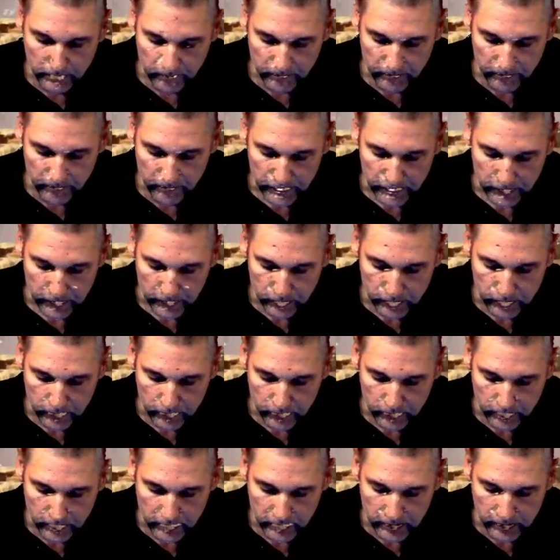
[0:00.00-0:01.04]

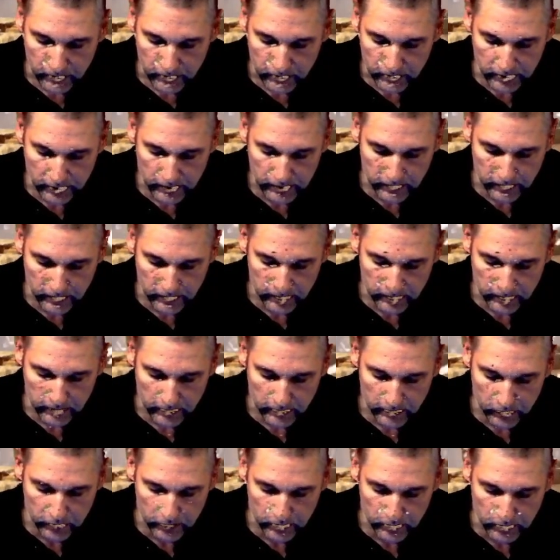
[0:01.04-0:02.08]
Uchmo
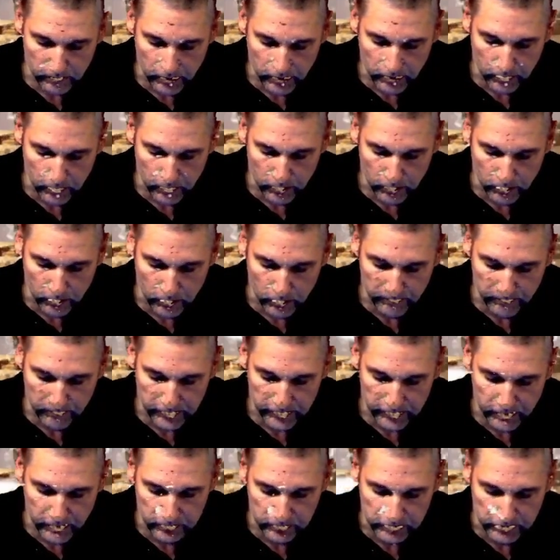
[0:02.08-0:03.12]

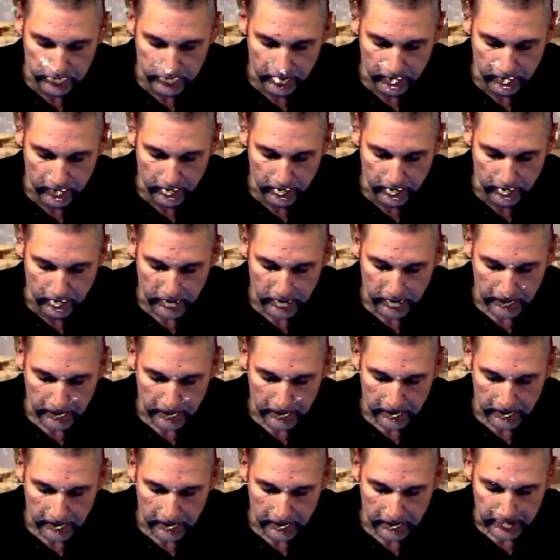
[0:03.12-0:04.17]
Yotzer
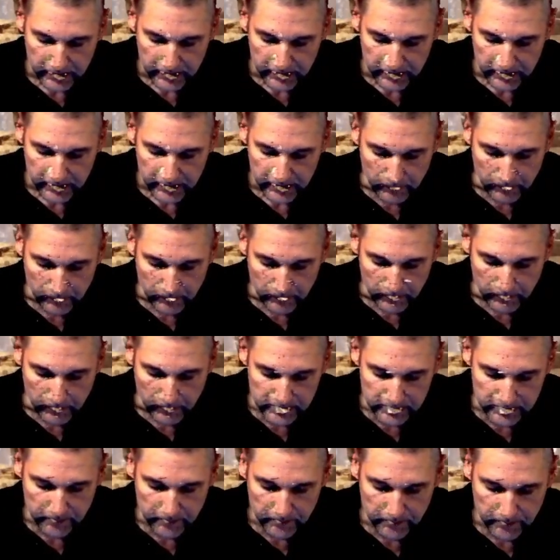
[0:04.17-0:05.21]
Yirmas
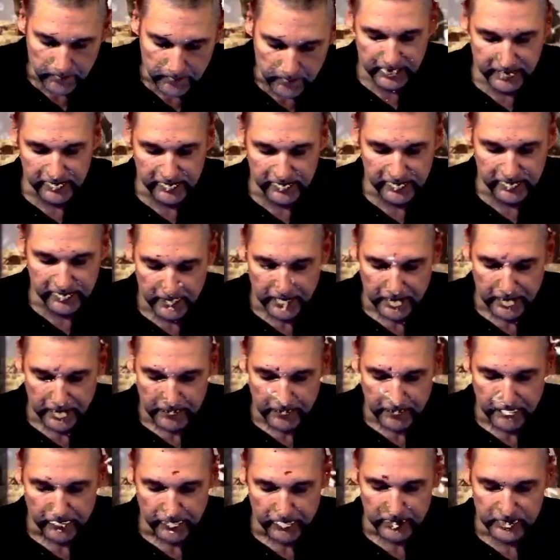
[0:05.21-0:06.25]
Tit. Okay,
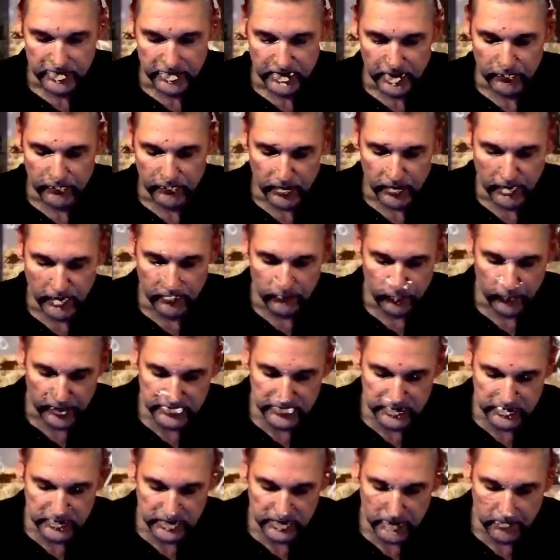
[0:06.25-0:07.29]
so I've, I've raised
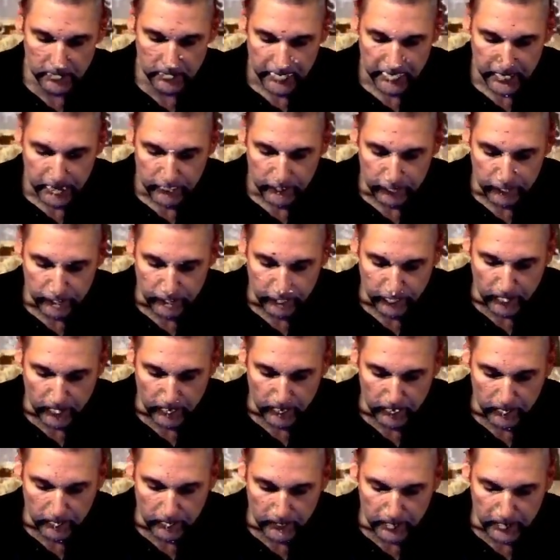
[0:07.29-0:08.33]
up from
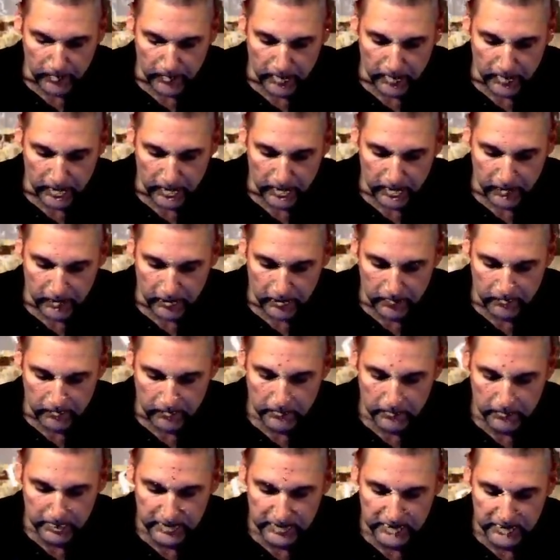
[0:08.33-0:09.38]
uh,
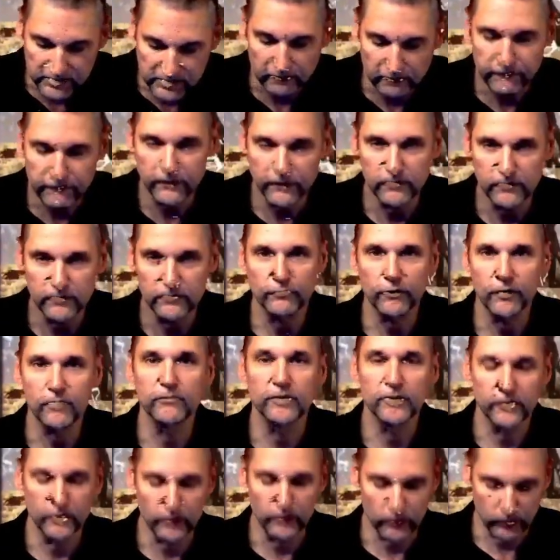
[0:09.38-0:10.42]
Mitzaphon, from the
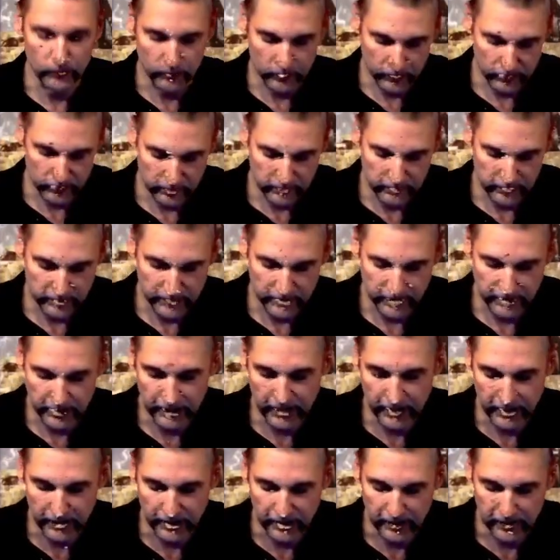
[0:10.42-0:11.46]
north. Okay,
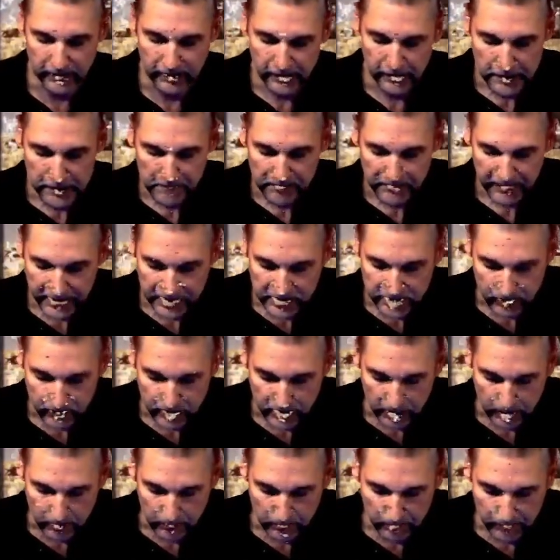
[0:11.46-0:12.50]
and he shall
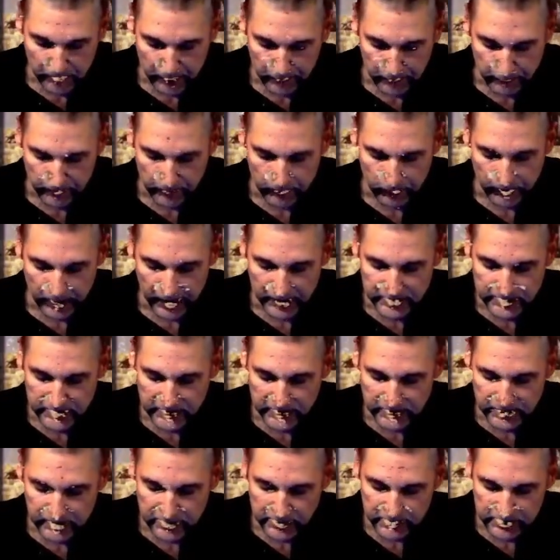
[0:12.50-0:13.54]
come from the rising of the
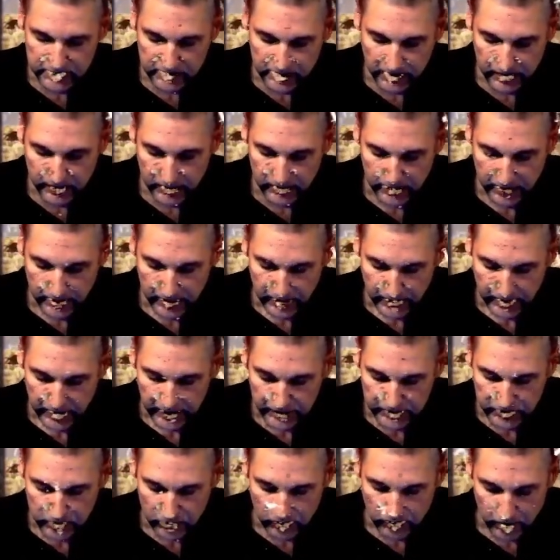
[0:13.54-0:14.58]
sun. He shall
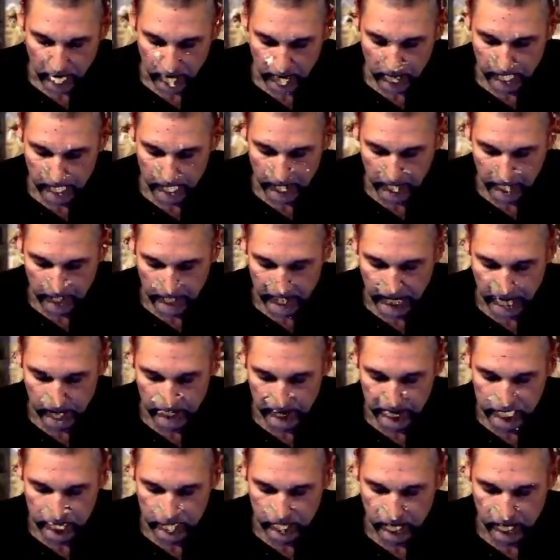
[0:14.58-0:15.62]
call upon my name, and he shall
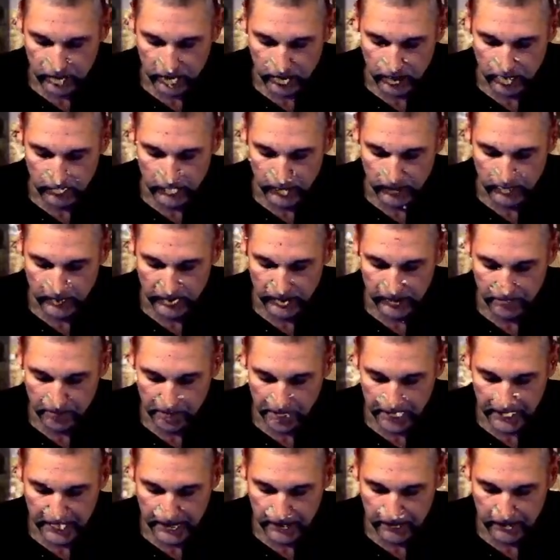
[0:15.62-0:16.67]
call upon my
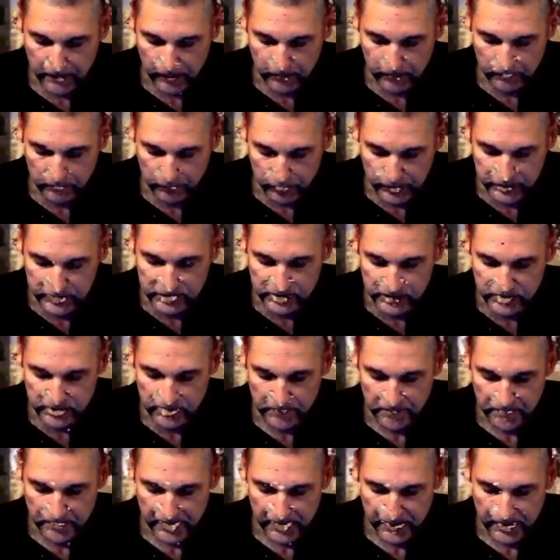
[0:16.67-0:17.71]
on princes,
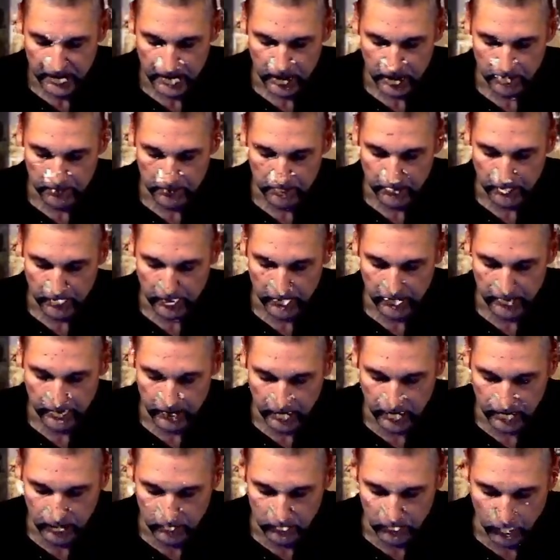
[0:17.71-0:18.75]
upon uh,
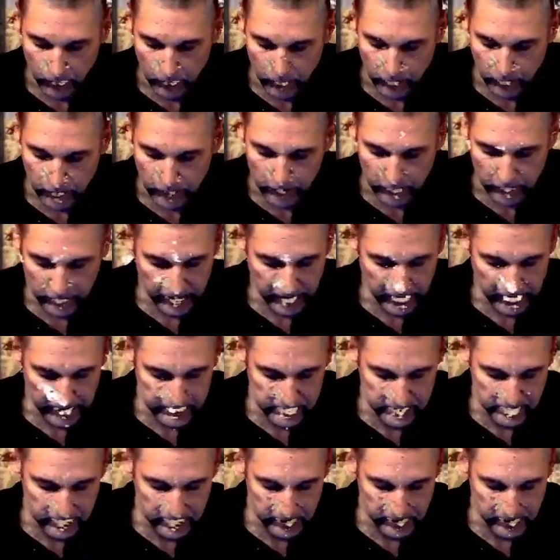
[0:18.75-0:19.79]
mortar, and as
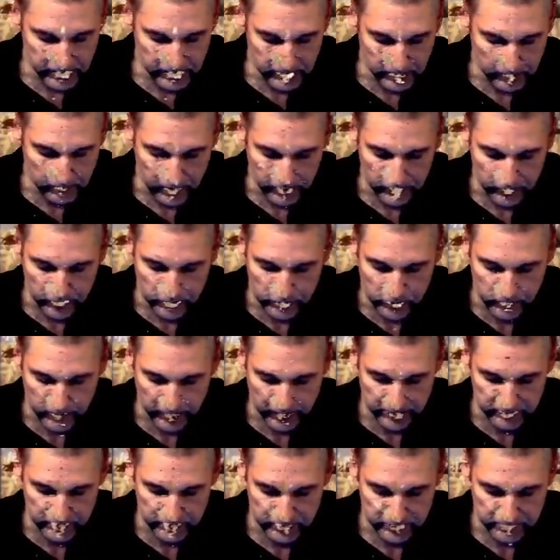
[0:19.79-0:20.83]
the potter
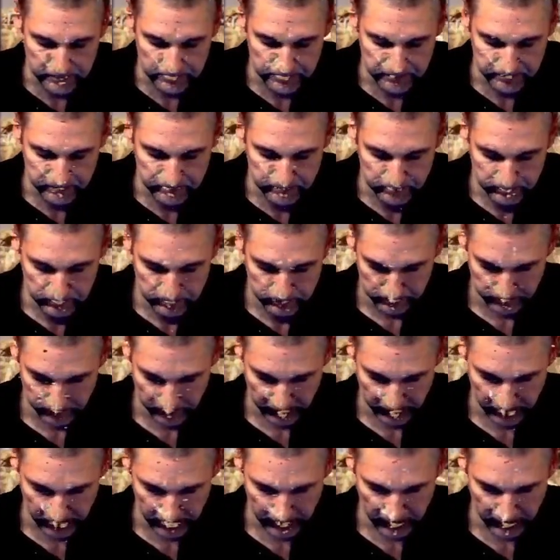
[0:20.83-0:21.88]
treads
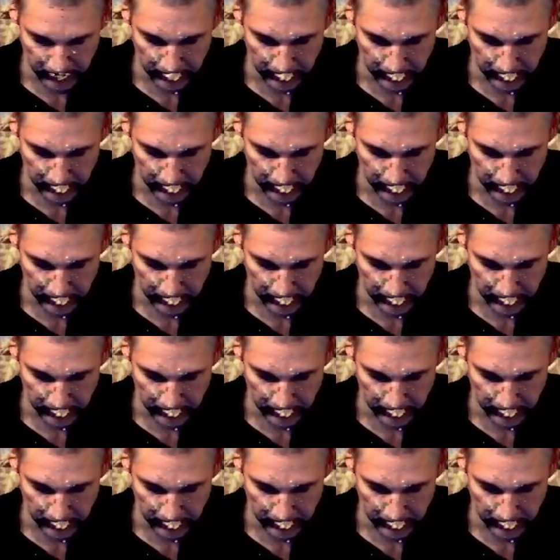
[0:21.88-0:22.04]
clay.